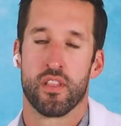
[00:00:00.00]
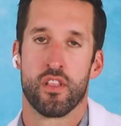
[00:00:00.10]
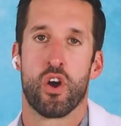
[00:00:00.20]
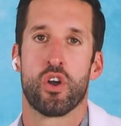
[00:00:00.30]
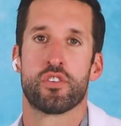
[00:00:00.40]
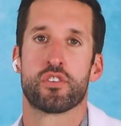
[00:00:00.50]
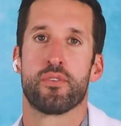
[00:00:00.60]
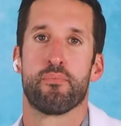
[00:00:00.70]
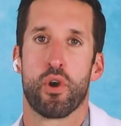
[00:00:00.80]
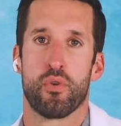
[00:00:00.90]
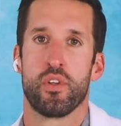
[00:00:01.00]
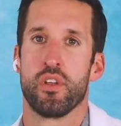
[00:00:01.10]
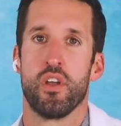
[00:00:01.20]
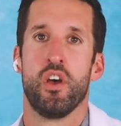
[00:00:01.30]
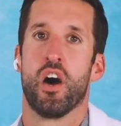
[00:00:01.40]
a large
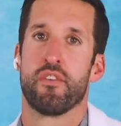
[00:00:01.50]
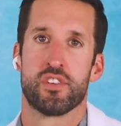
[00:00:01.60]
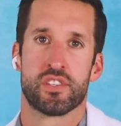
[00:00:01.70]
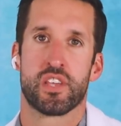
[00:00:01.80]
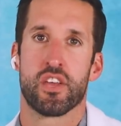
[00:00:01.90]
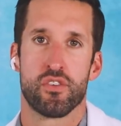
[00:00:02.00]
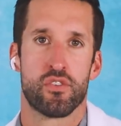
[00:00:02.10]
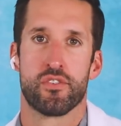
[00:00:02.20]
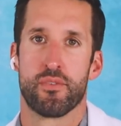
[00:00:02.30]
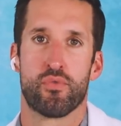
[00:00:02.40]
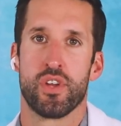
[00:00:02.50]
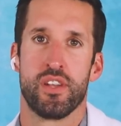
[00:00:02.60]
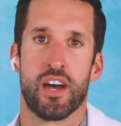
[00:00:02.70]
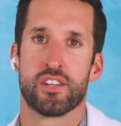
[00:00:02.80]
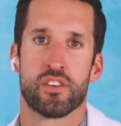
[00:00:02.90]
component of just cellular debris,
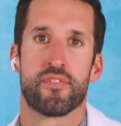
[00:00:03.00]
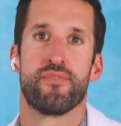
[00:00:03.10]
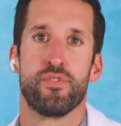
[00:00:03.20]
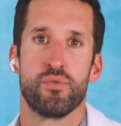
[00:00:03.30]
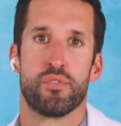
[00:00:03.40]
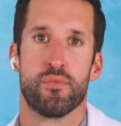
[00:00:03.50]
not just food